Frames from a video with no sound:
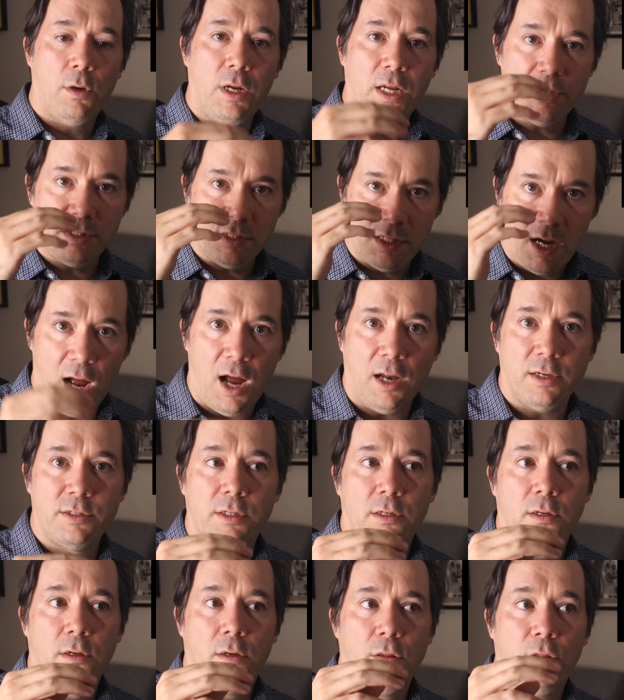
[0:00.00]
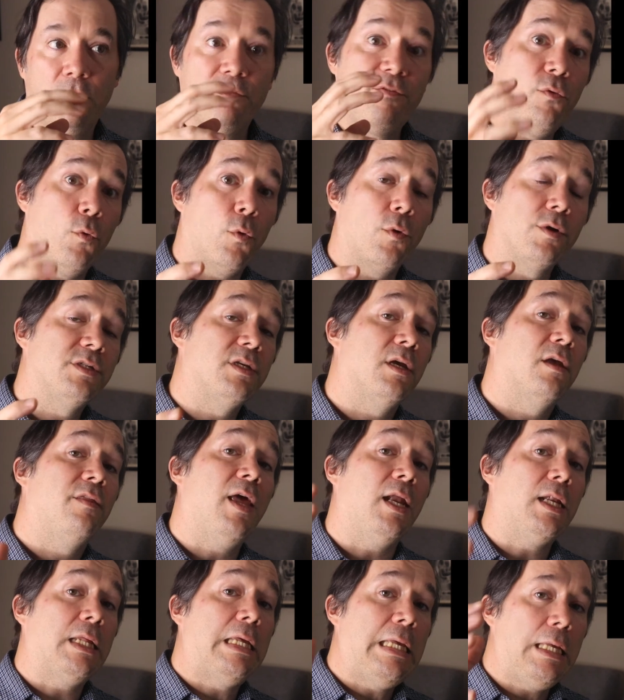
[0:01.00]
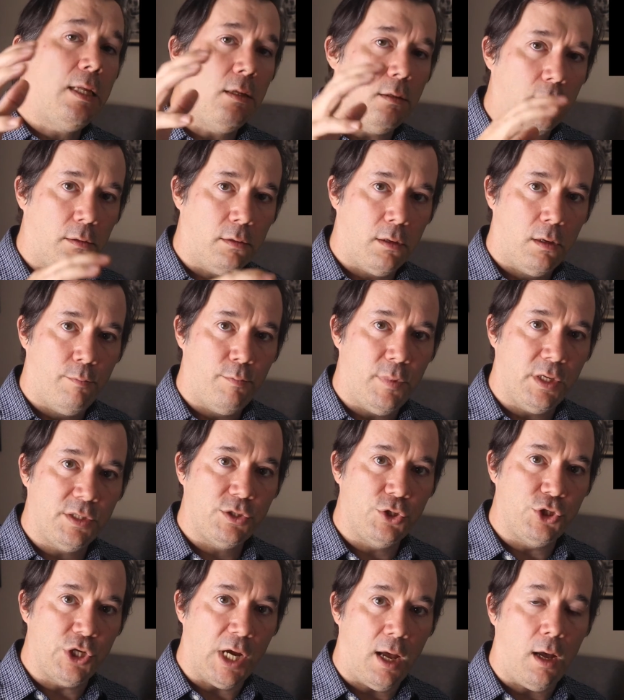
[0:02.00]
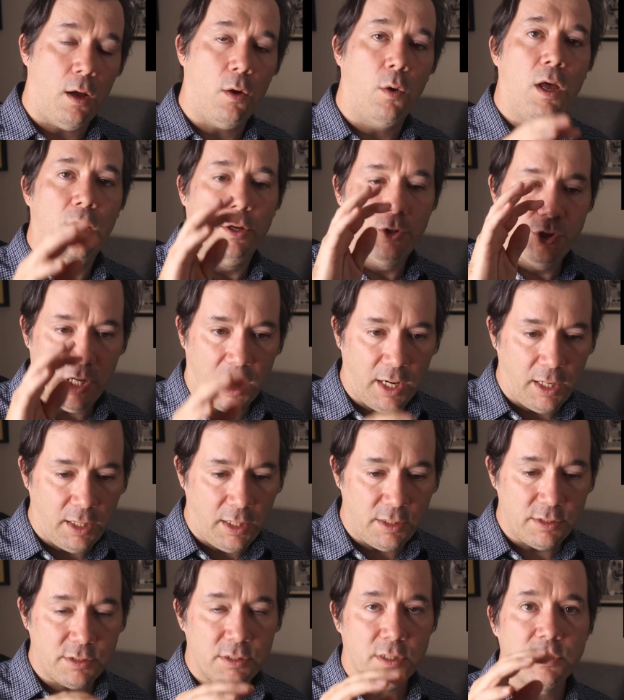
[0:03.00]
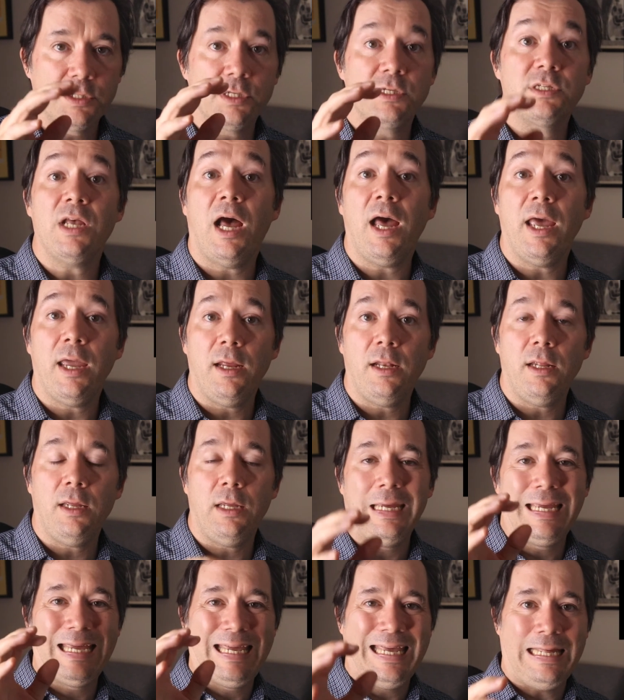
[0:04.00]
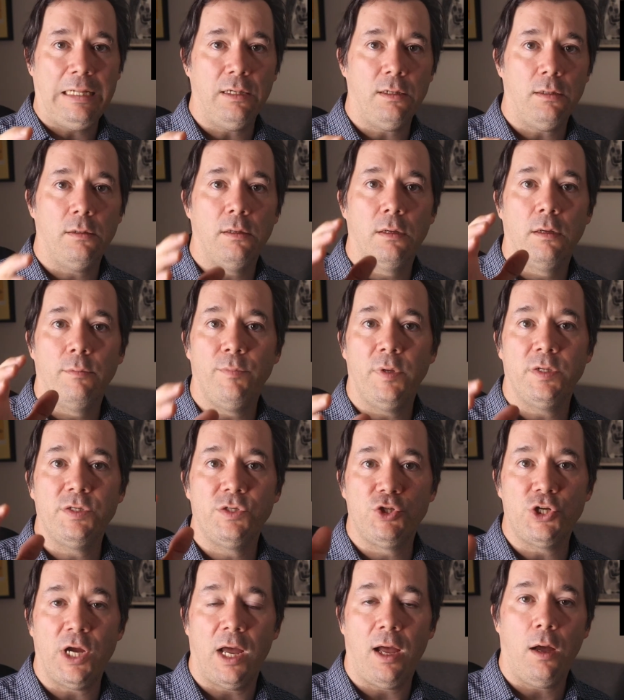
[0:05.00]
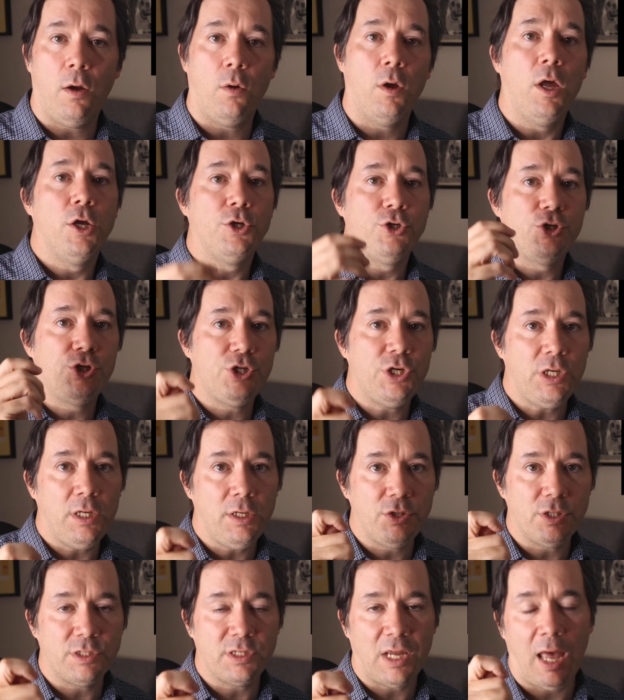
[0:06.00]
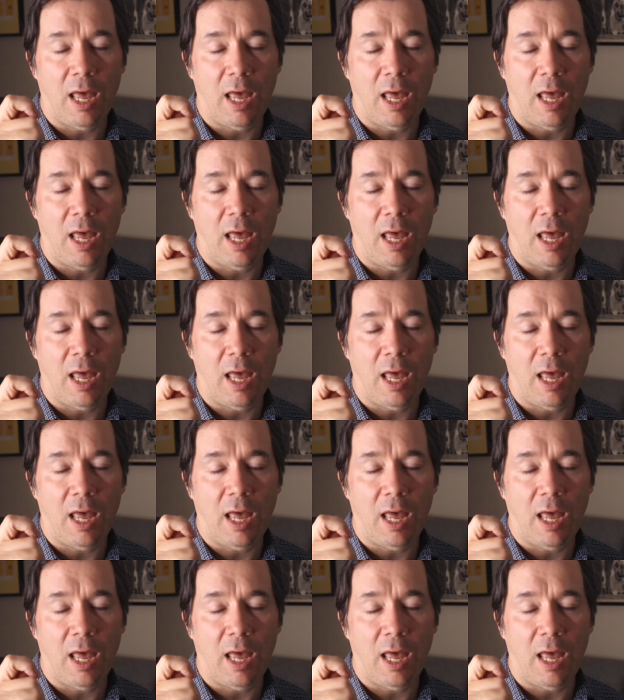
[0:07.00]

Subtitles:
is not the force that killed Miss Zhao. Chinese society killed Miss Zhao. She just